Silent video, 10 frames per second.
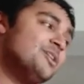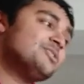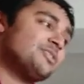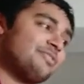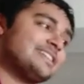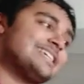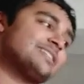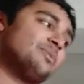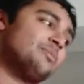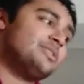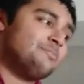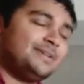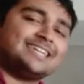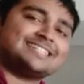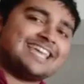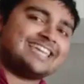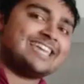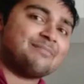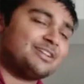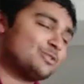So if I take the one with the biggest AK
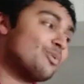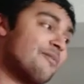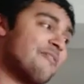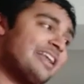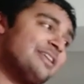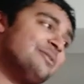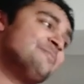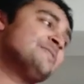minus 1 value,